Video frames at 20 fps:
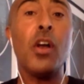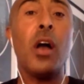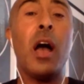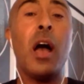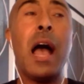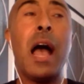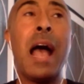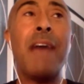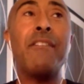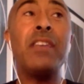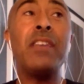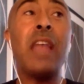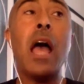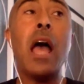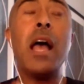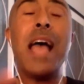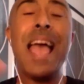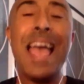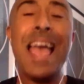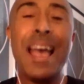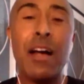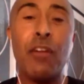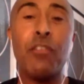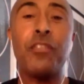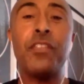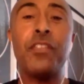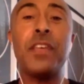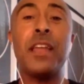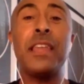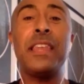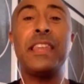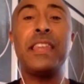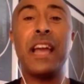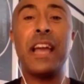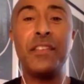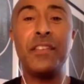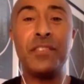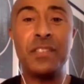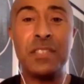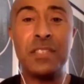having a healthier
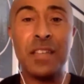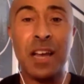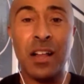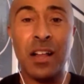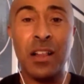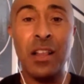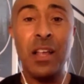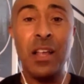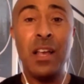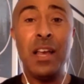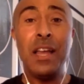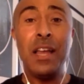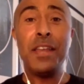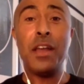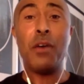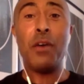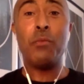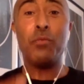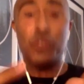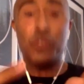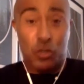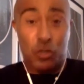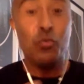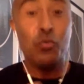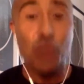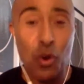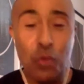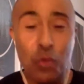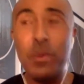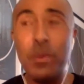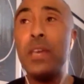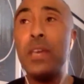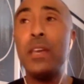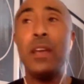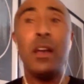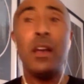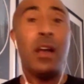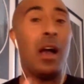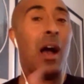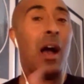lifestyle. Now, you know me,
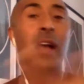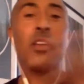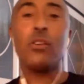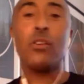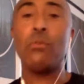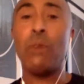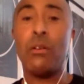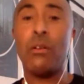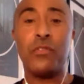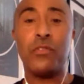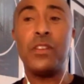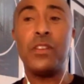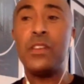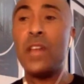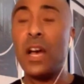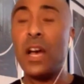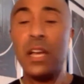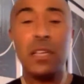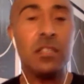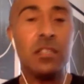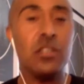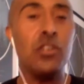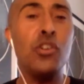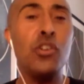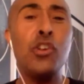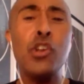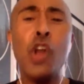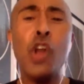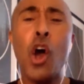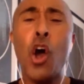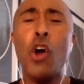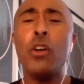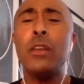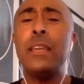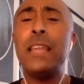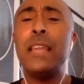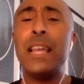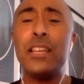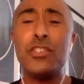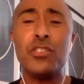I go out for nice, long,
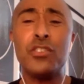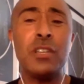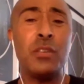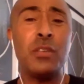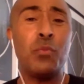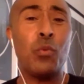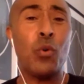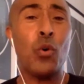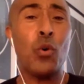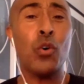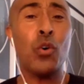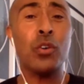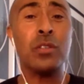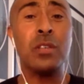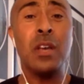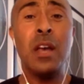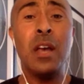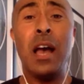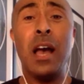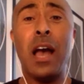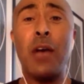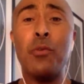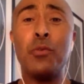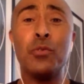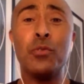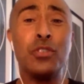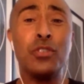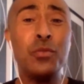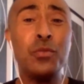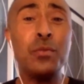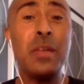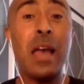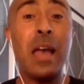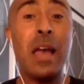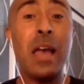leisurely walks. I will do that,